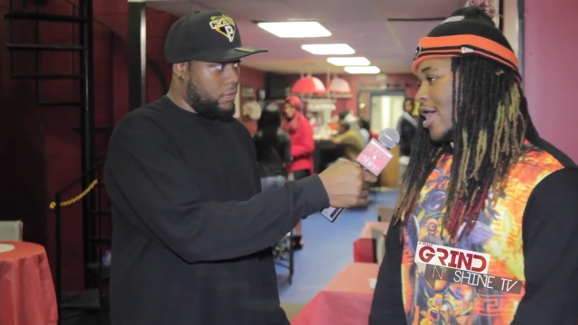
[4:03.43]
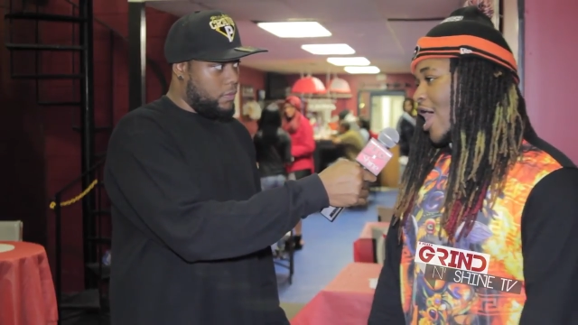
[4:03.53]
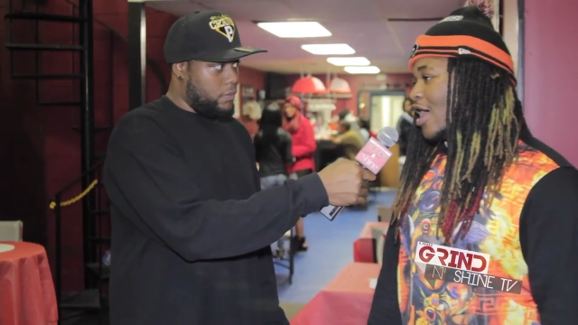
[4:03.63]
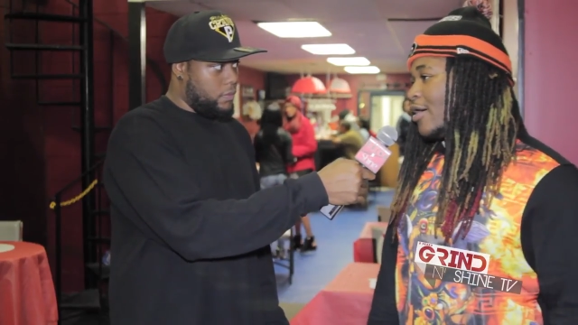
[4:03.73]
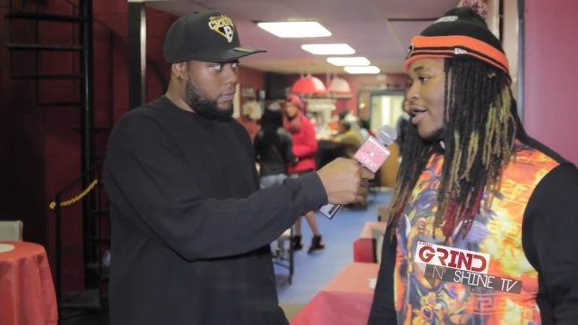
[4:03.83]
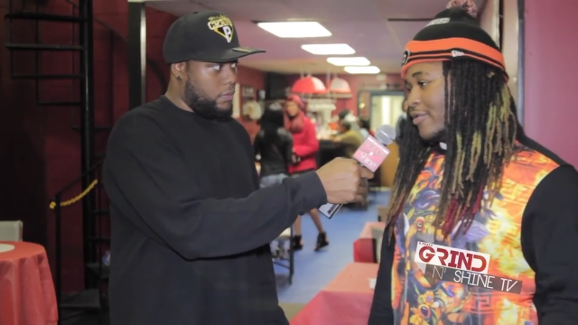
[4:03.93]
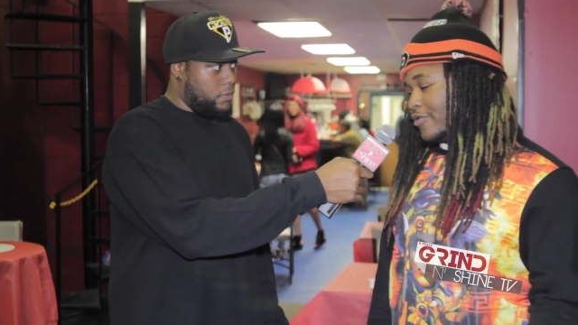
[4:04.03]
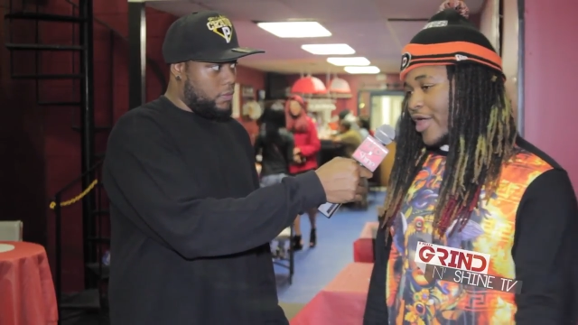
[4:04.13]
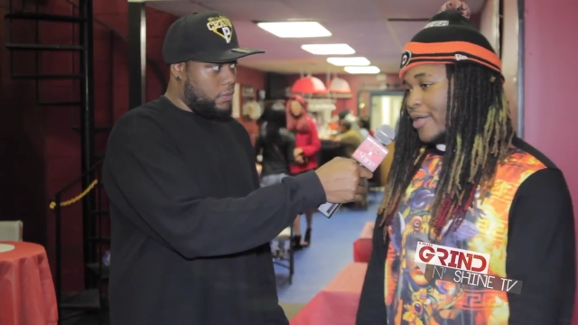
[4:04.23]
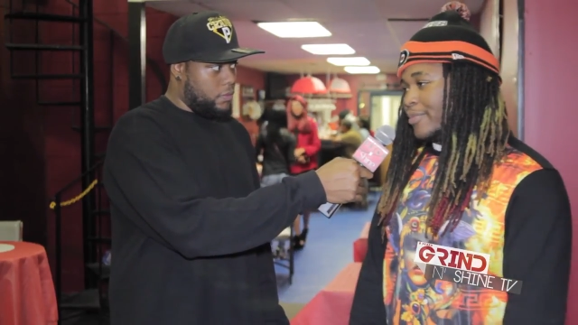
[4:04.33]
Speaker 1: I'll have a
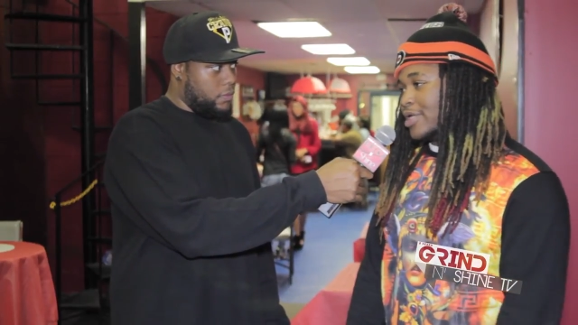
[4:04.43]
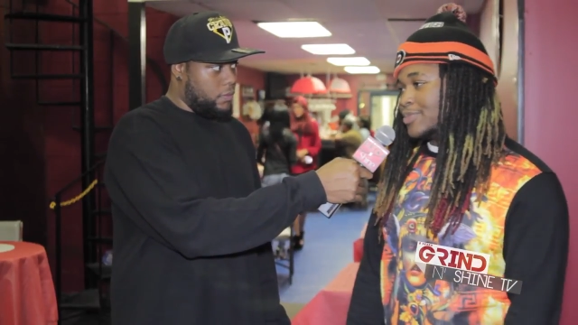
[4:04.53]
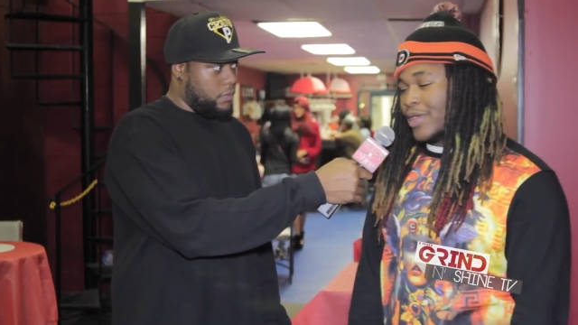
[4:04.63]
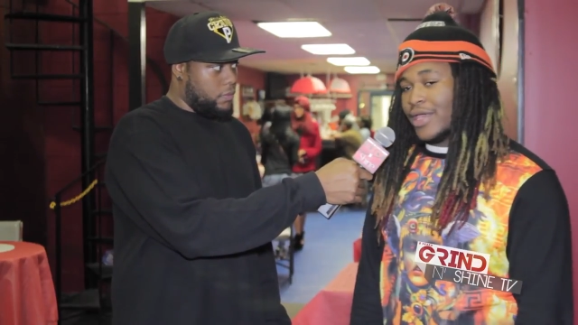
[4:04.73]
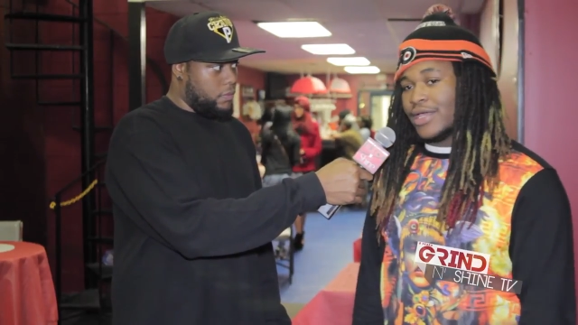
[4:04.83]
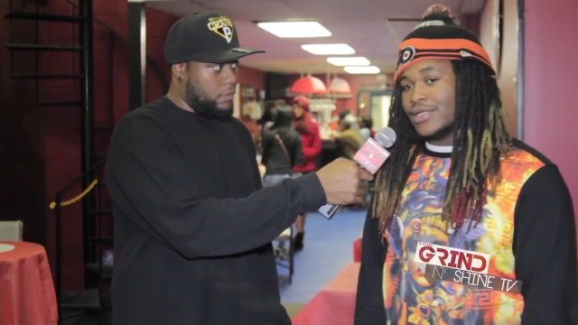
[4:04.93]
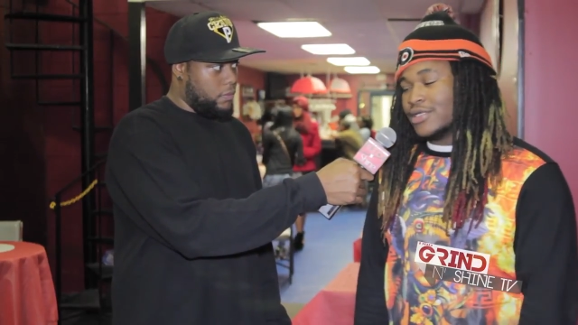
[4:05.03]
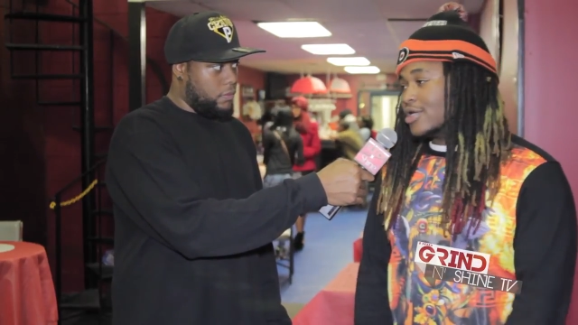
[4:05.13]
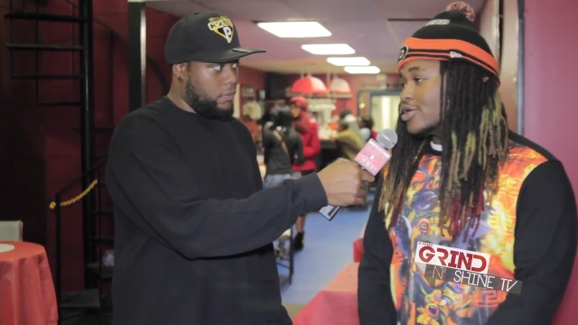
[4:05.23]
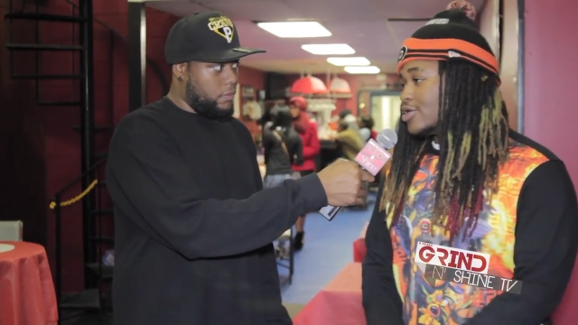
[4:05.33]
fan base
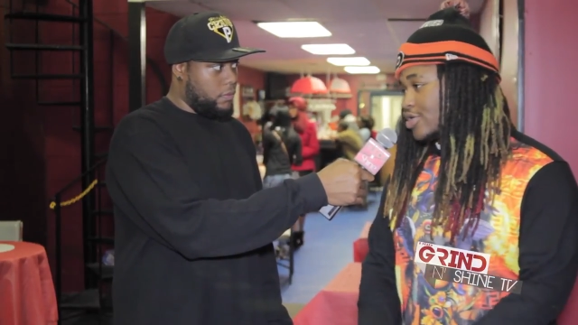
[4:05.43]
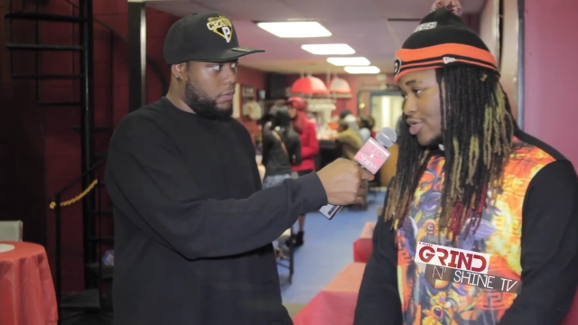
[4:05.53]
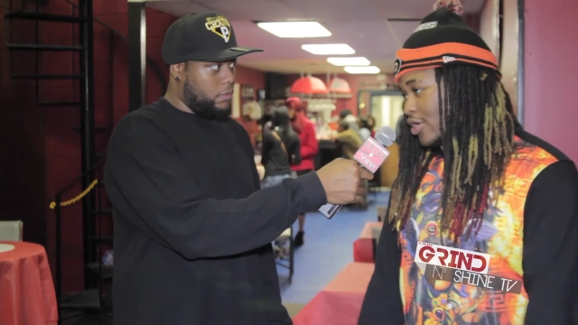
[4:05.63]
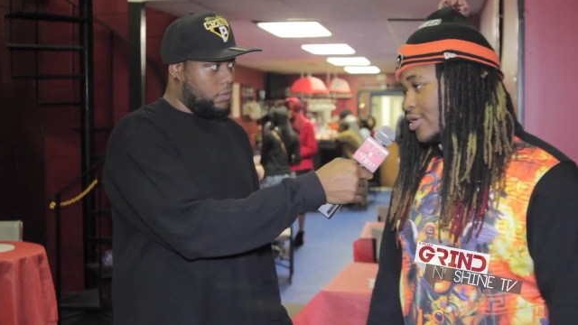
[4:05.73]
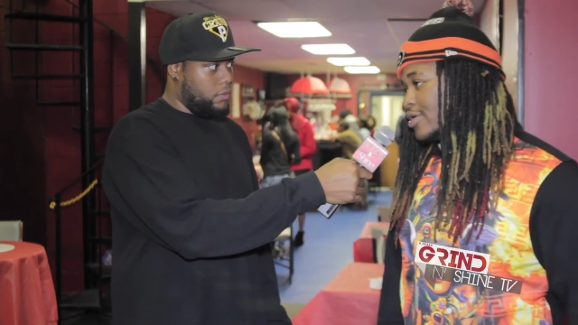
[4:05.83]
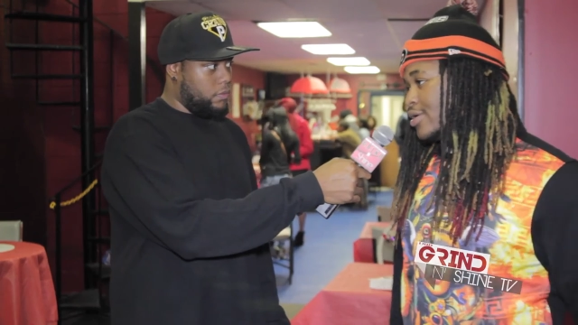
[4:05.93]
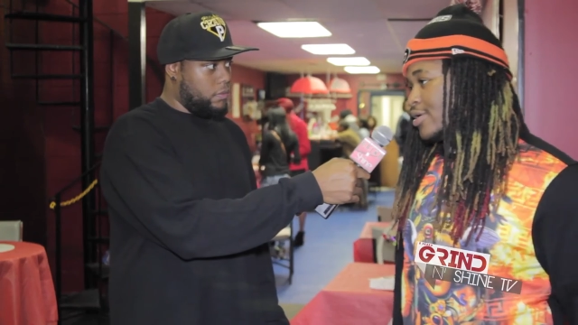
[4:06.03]
page shortly.